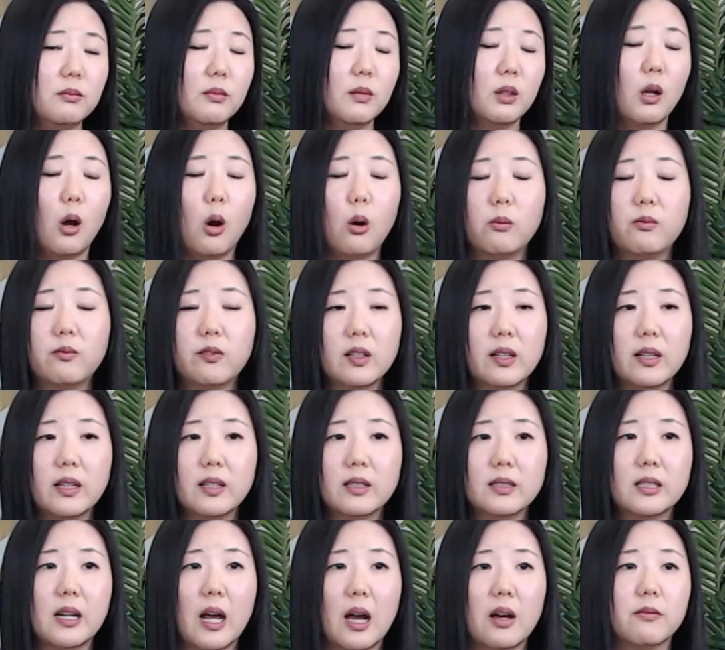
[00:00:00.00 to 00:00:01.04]
hopefully in
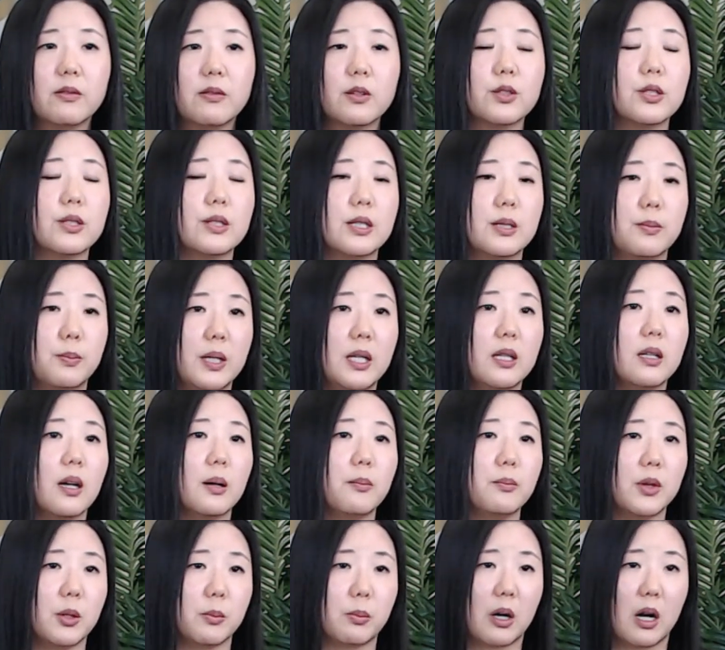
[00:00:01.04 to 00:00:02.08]
an effort to speed
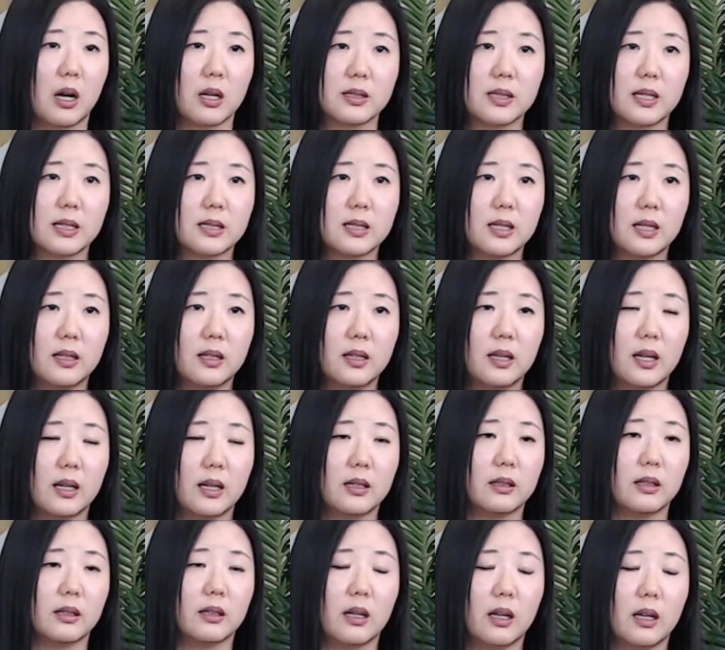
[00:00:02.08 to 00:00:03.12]
up the processing
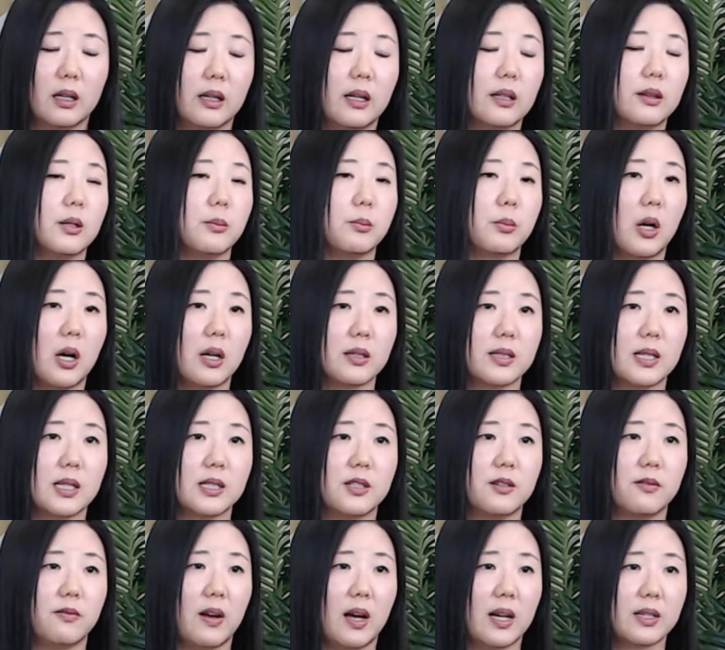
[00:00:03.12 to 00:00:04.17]
and get them
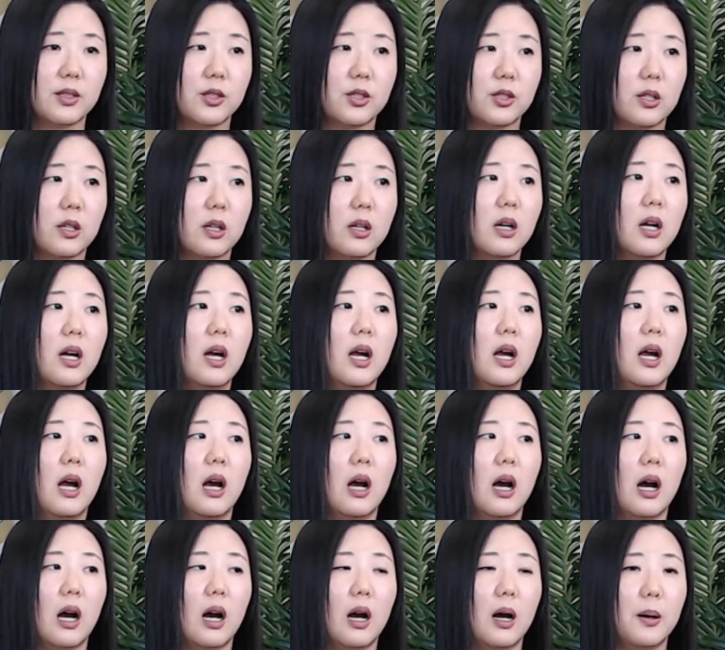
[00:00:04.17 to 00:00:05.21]
processed faster.
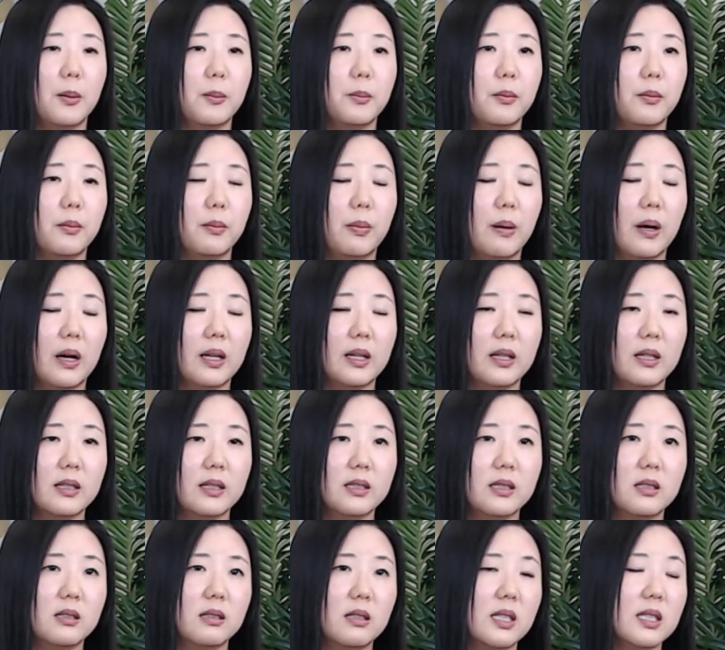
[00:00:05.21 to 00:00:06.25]
But
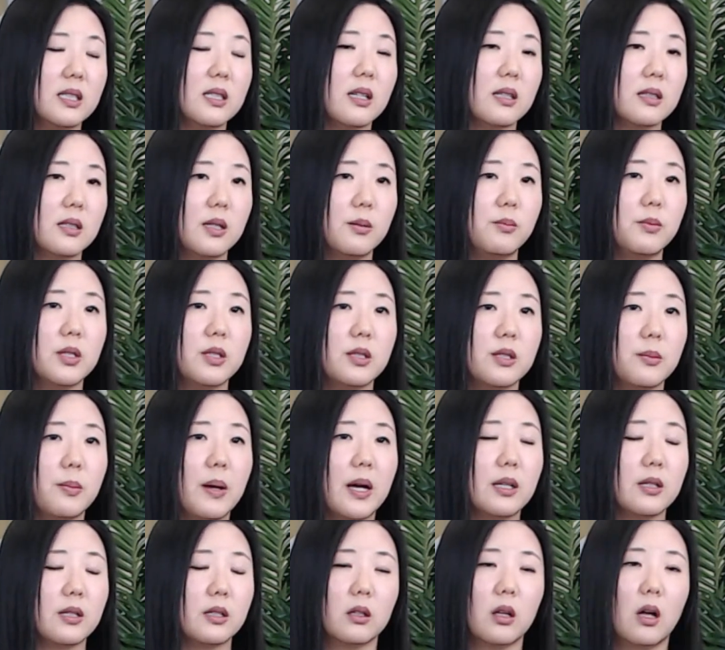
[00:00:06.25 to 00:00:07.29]
it does seem to
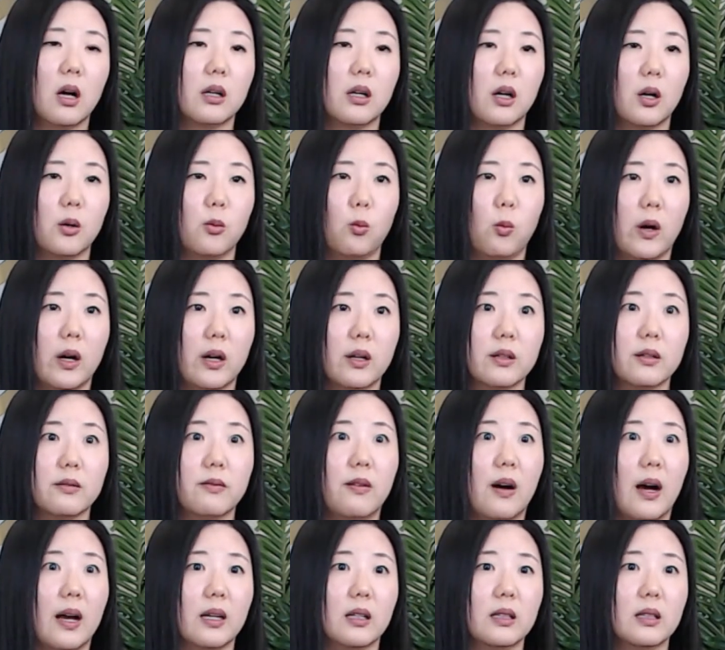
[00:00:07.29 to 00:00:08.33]
depend a lot on where the
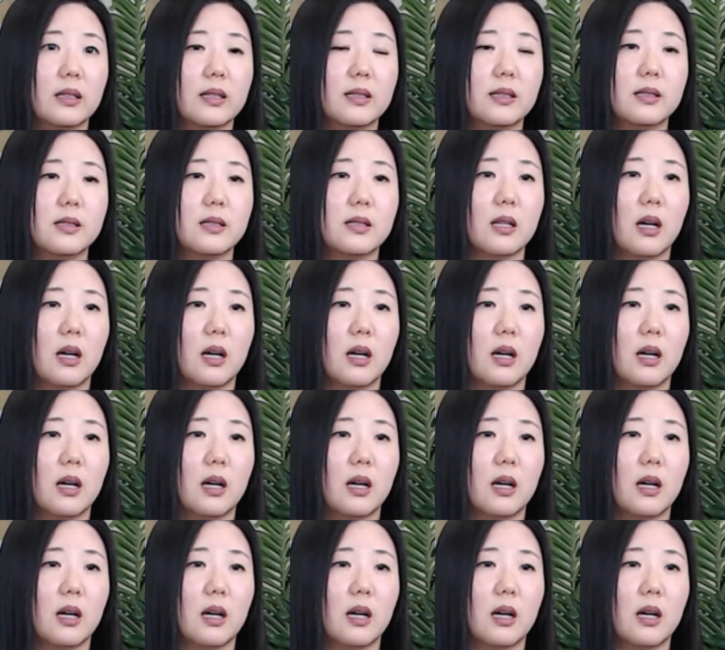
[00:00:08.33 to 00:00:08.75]
file is.